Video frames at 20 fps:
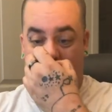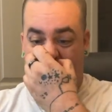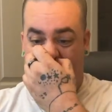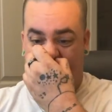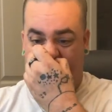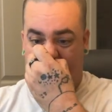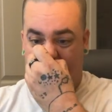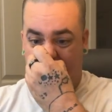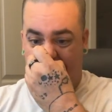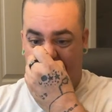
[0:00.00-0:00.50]

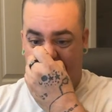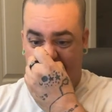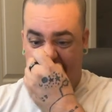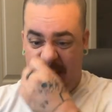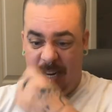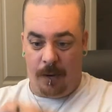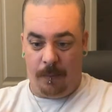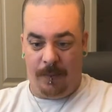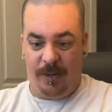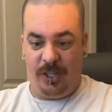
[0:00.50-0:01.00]
pack a
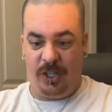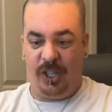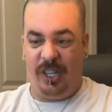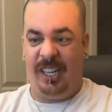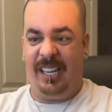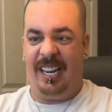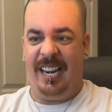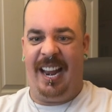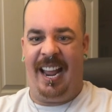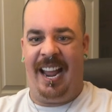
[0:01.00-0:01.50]
punch, how much
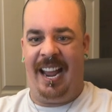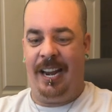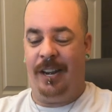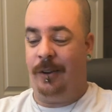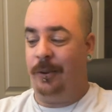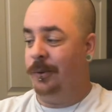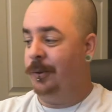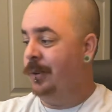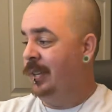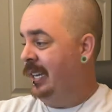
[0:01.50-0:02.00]
she can
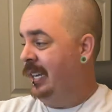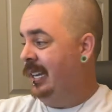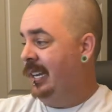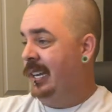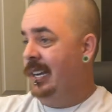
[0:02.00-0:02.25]
handle.